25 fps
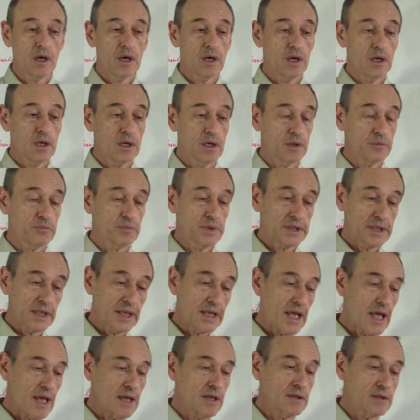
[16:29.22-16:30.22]
Uh, but
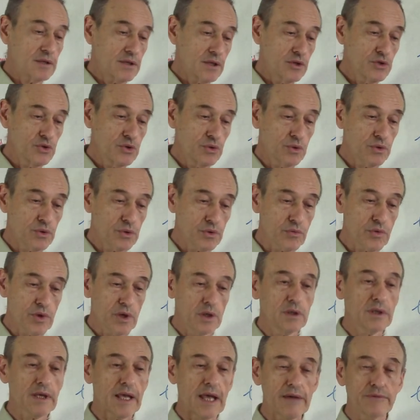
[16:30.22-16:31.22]
again, you
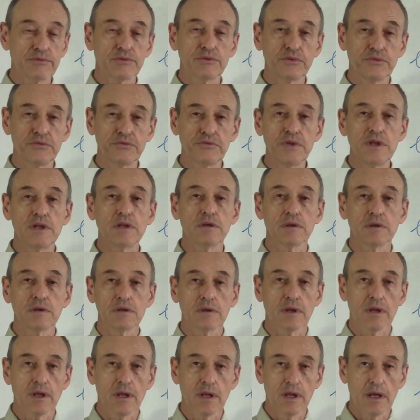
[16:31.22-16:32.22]
really have to
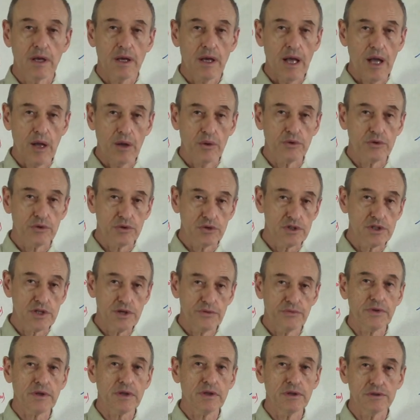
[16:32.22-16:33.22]
feel how
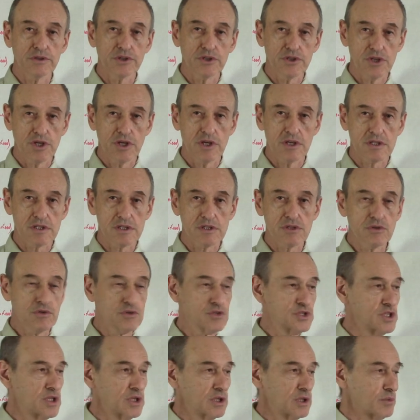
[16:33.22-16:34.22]
difficult it is to
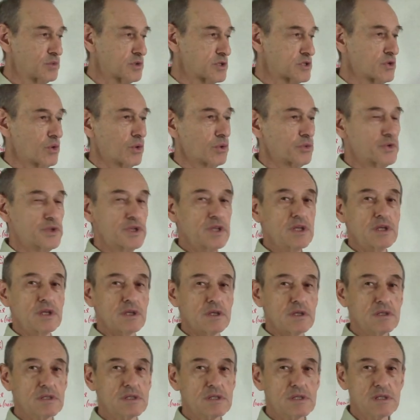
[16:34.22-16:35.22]
deal with all
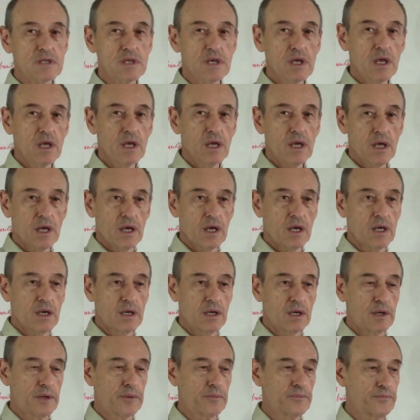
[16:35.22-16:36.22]
these
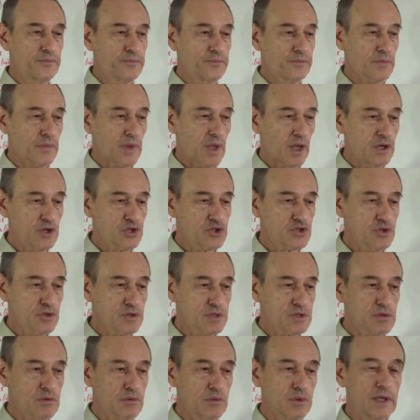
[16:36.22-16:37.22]
um,
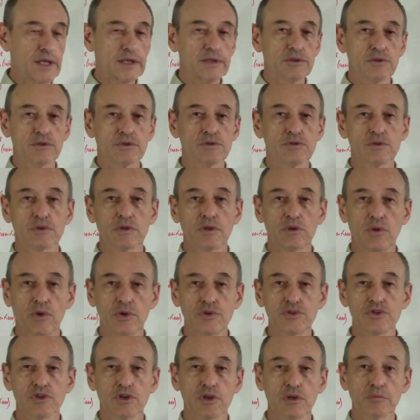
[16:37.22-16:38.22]
issues related to the
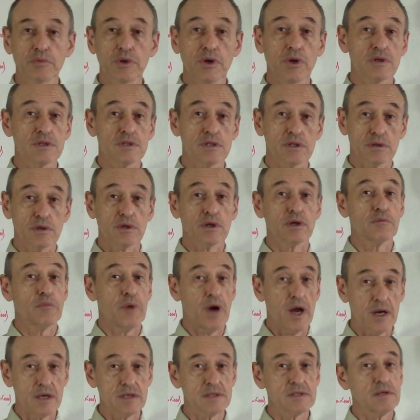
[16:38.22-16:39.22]
launching because it
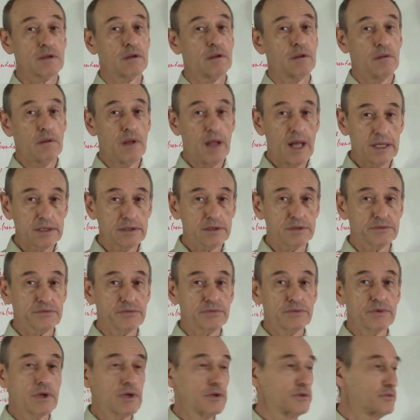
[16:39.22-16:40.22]
requires a lot of
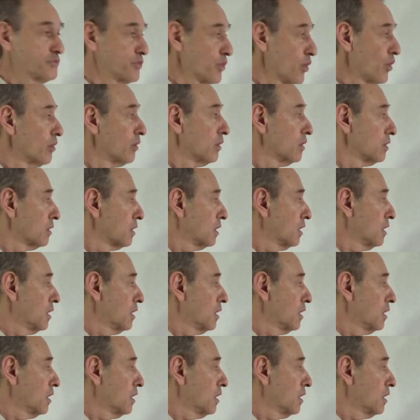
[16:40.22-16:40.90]
fuel